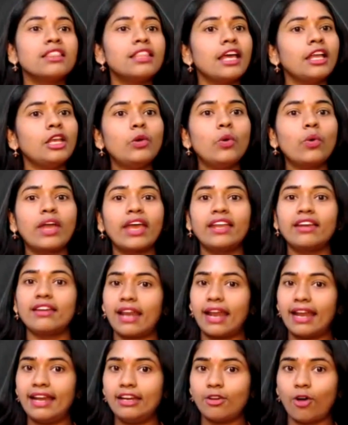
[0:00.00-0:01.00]
then you can
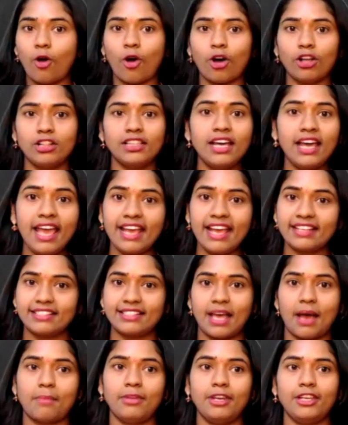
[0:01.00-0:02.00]
write all the exams.
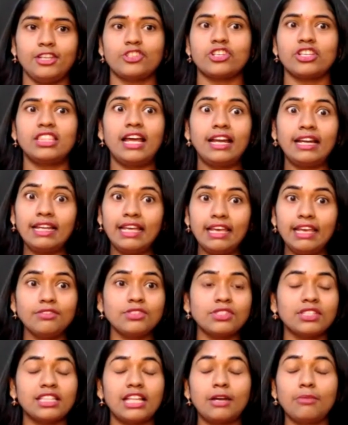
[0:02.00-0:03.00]
examination that
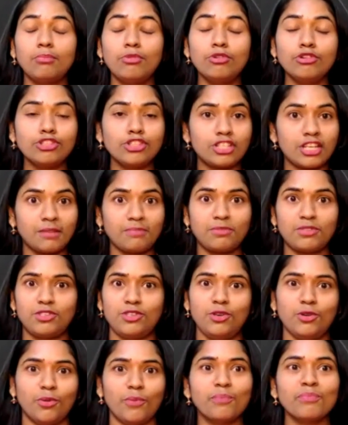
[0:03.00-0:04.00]
gives, that boost ups
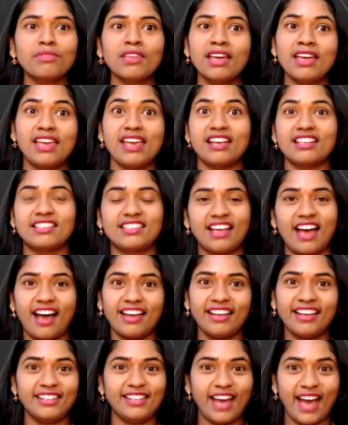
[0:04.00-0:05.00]
you. Yes,
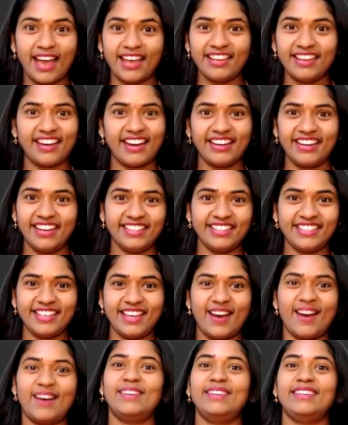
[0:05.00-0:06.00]
I read
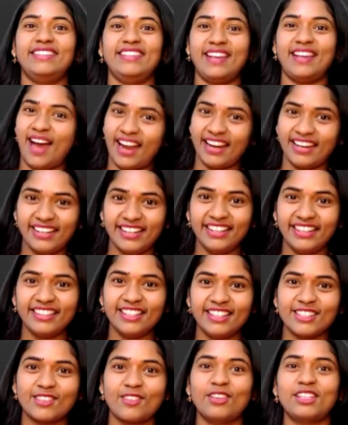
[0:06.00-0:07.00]
NCERT, I did
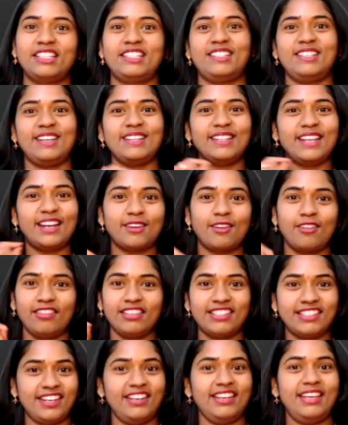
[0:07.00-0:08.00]
this question, that
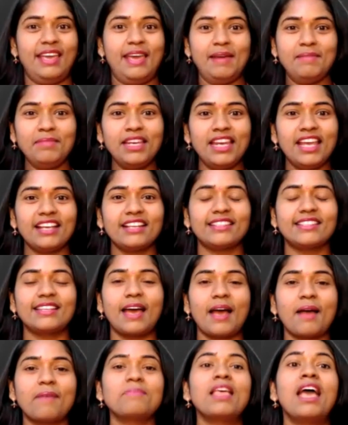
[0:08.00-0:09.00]
question came in
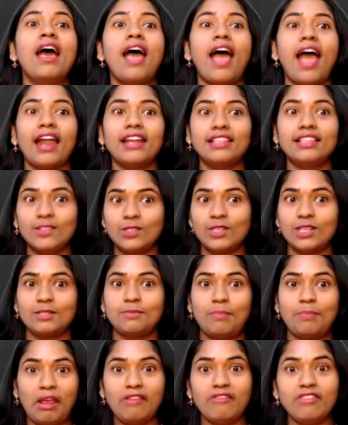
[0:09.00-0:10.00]
exam, and this is
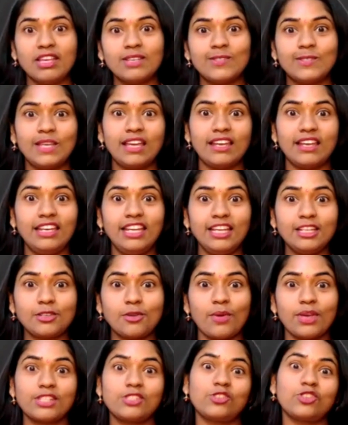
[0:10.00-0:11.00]
previous year NEET
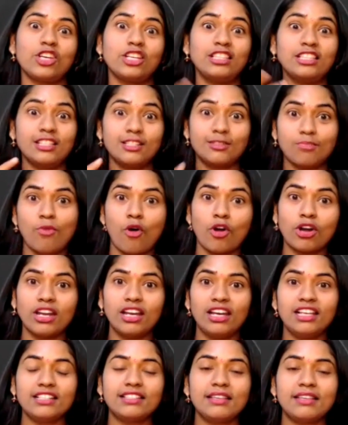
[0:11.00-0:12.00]
question, this model
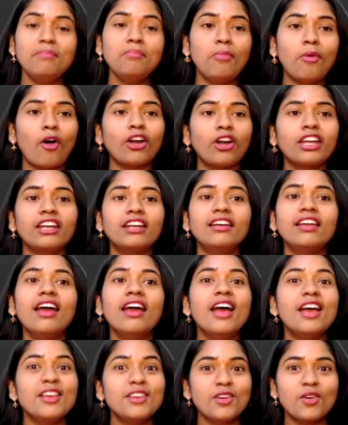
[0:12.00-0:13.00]
is important.
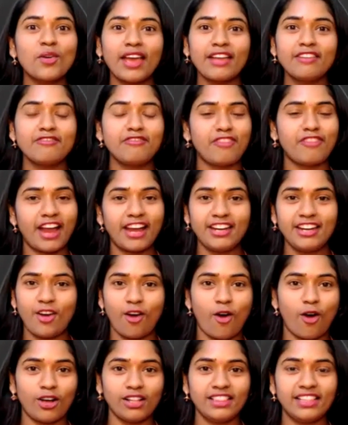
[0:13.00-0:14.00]
You can find
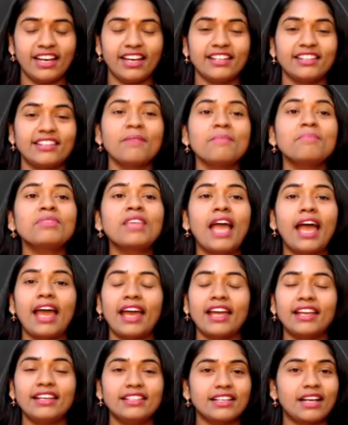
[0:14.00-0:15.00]
all that.
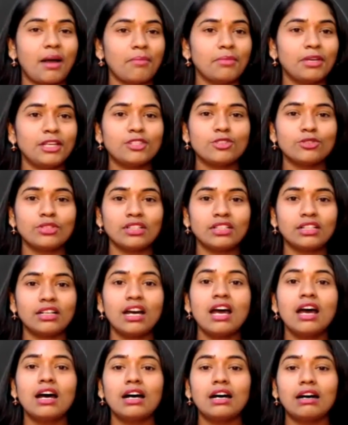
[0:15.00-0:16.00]
And coming to the
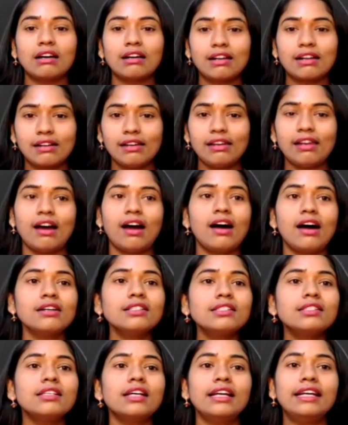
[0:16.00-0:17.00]

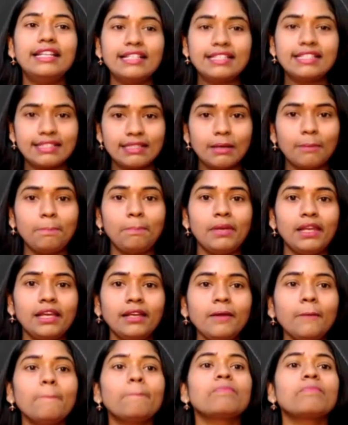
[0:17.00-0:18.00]
class
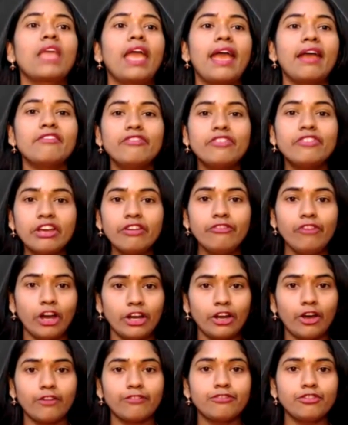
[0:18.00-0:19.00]
discipline, every
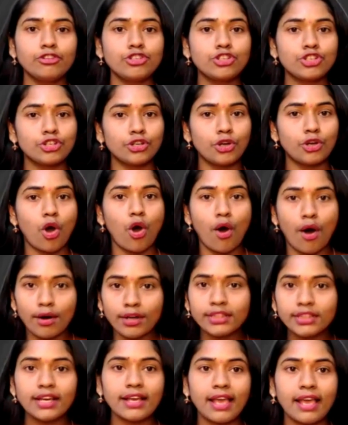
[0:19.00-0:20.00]
one of you should
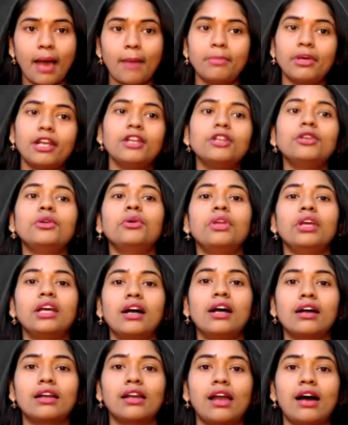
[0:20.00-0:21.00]
on the camera during
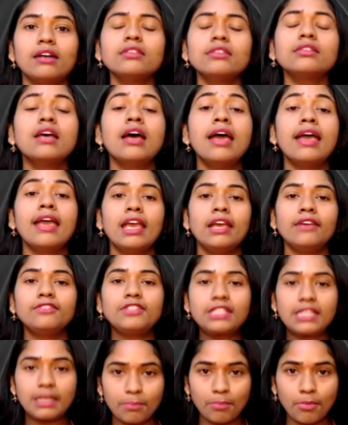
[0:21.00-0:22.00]
a class. If
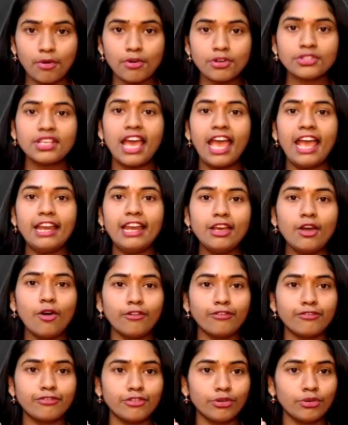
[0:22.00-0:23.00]
suppose any
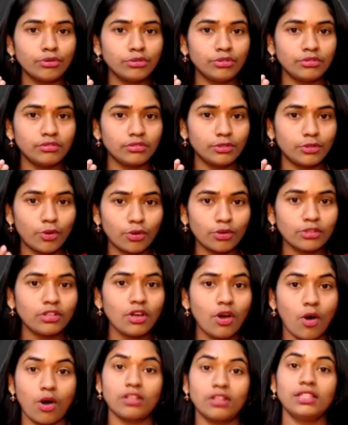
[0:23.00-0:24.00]
of you don't
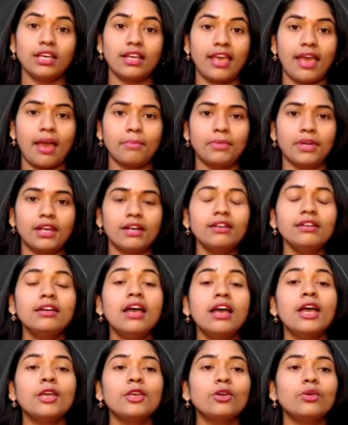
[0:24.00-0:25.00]
on the camera,
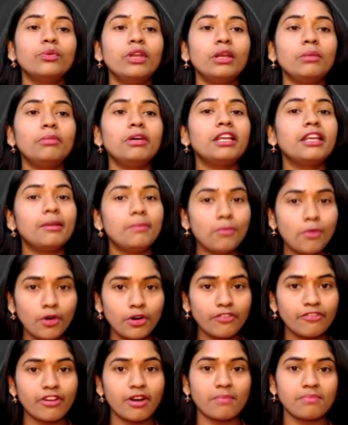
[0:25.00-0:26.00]
you will be
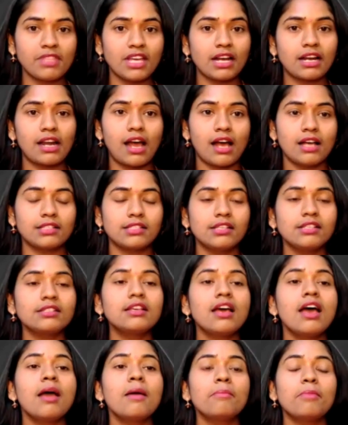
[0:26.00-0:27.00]
removed from the classes,
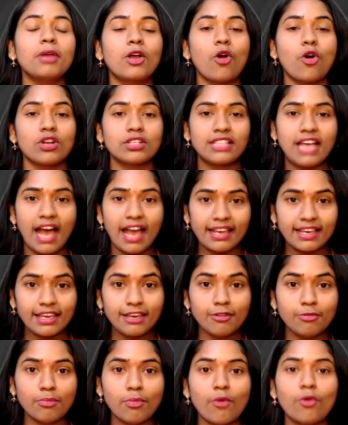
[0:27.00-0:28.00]
because I
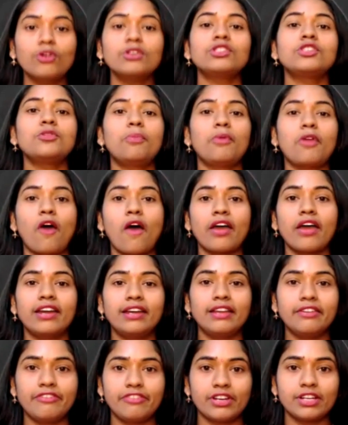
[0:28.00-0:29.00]
give most
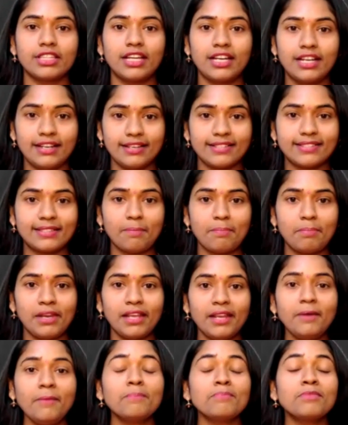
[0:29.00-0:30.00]
priority for the
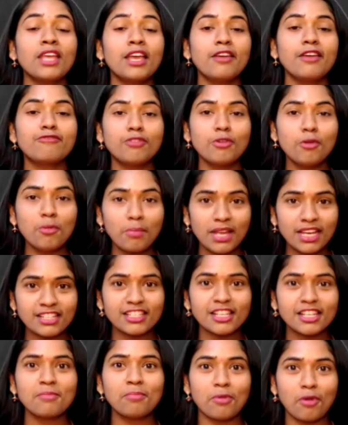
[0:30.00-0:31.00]
discipline. If you
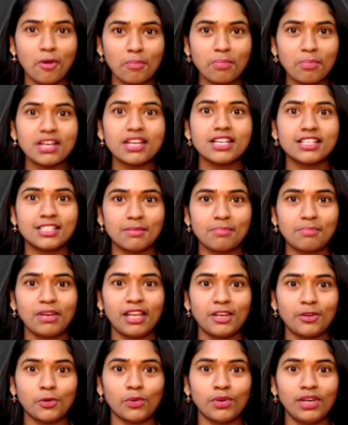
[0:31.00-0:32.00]
maintain proper
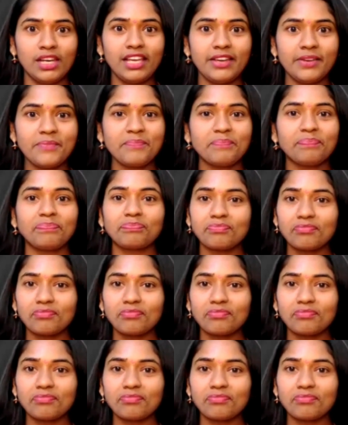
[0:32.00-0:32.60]
discipline only,